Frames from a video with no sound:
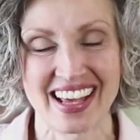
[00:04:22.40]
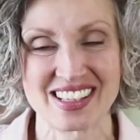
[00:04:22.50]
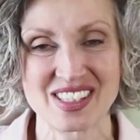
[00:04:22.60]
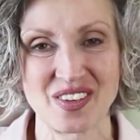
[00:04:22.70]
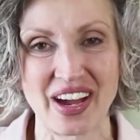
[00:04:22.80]

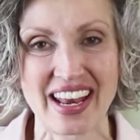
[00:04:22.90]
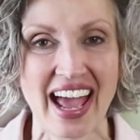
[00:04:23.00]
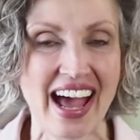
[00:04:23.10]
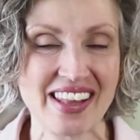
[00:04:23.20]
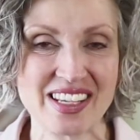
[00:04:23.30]
And so I'd
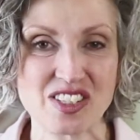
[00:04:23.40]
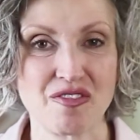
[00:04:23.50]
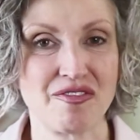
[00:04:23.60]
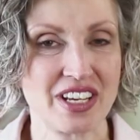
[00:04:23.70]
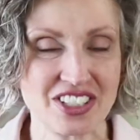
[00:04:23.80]
had this
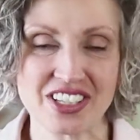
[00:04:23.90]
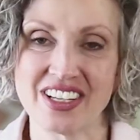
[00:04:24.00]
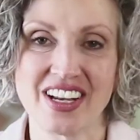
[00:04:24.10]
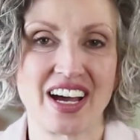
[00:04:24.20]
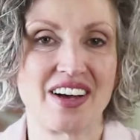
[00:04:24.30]

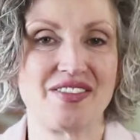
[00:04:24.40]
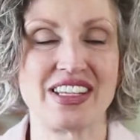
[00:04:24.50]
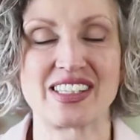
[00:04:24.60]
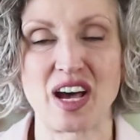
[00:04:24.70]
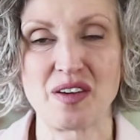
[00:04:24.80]
vision of
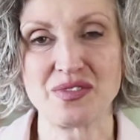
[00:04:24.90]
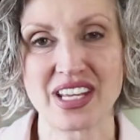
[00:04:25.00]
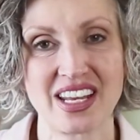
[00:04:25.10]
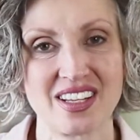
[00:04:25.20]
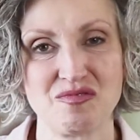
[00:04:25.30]
this
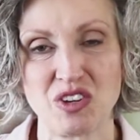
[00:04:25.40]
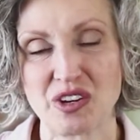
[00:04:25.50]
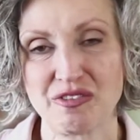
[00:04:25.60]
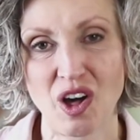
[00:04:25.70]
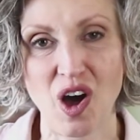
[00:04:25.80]
updated,
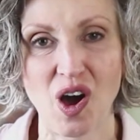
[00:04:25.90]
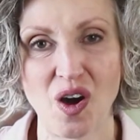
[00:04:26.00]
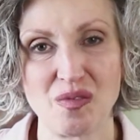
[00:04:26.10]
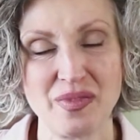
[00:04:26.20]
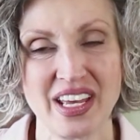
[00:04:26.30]
beautiful
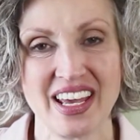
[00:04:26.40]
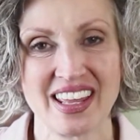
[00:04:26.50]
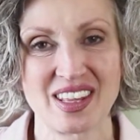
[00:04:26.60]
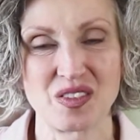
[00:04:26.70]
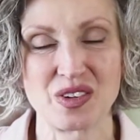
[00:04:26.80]
home
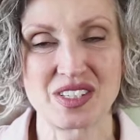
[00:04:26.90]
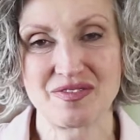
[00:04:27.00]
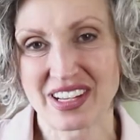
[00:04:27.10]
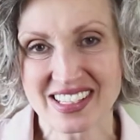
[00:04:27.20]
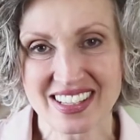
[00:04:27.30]
that was
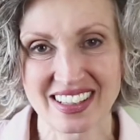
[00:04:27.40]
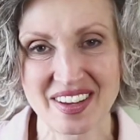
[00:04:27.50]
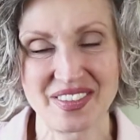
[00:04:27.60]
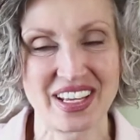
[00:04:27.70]
fun to live